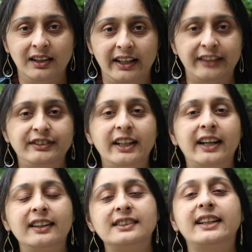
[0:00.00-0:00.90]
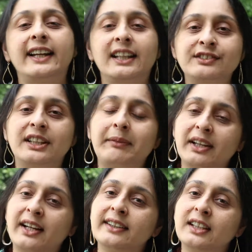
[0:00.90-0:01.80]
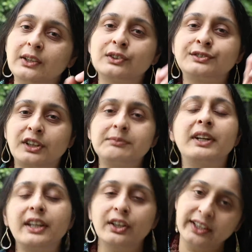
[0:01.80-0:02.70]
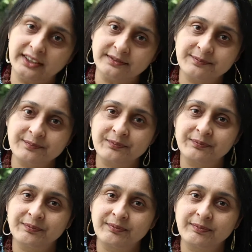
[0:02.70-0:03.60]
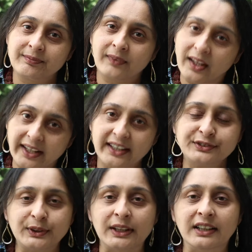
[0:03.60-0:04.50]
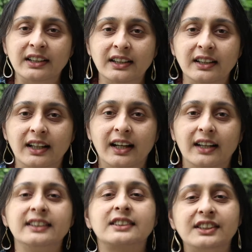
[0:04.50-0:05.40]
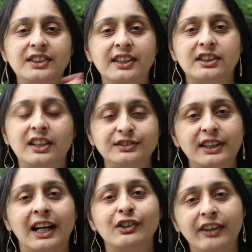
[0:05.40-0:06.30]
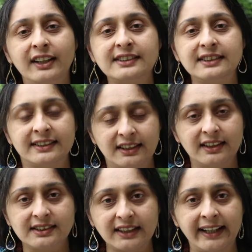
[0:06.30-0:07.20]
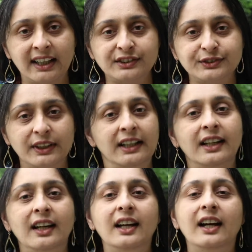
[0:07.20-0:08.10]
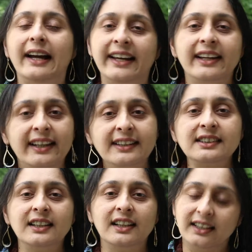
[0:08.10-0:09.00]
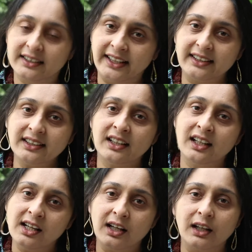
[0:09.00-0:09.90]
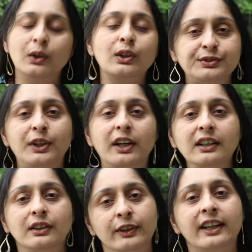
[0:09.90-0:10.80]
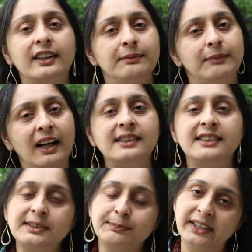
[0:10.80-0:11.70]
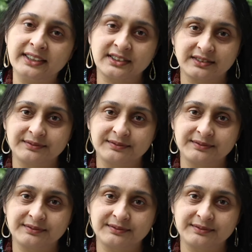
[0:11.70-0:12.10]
If they are in the sign of Gemini, then look for Mercury. If this conjunction of Rahu Venus is in the sign of Aries, then look for where the Mars is placed.